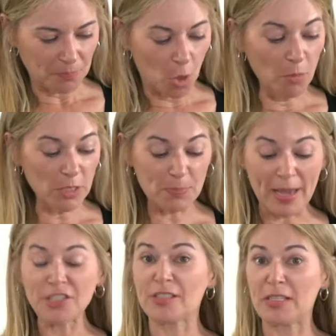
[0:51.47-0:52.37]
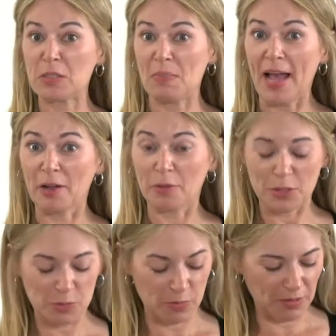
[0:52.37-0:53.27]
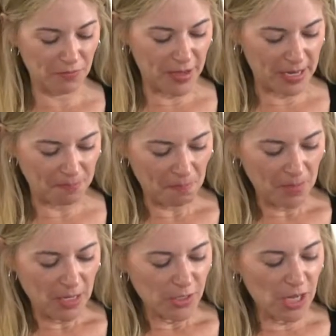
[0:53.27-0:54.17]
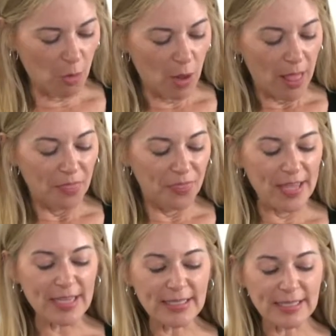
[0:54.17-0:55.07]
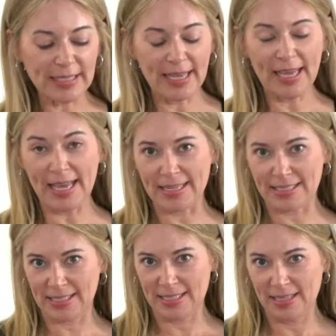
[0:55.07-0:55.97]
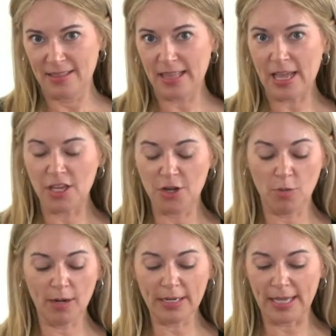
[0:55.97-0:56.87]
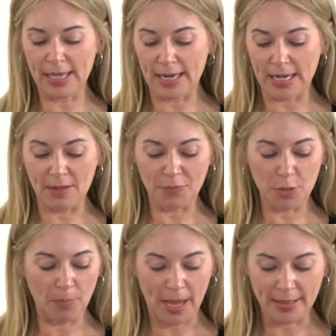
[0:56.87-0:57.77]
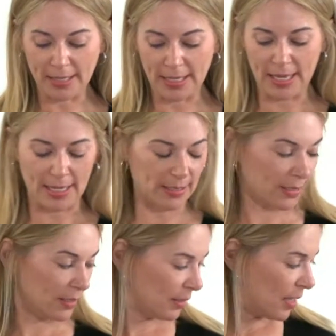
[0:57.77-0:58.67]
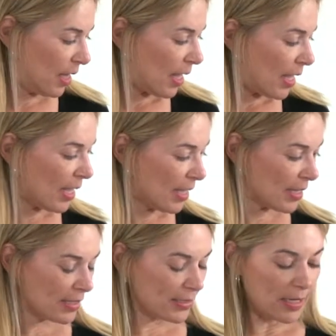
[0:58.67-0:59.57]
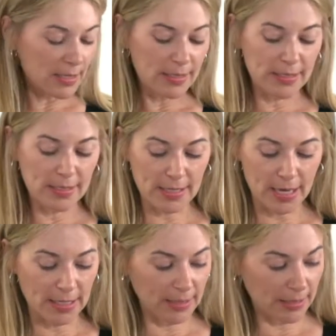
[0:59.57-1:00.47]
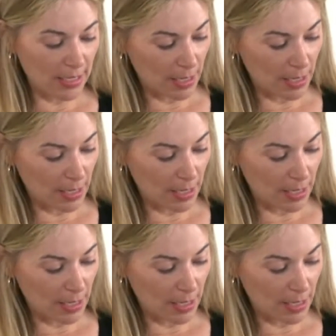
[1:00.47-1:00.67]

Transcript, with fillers: Almost matches this bag, which is really funny. So this kit that you are getting, if you buy the kit, is stunningly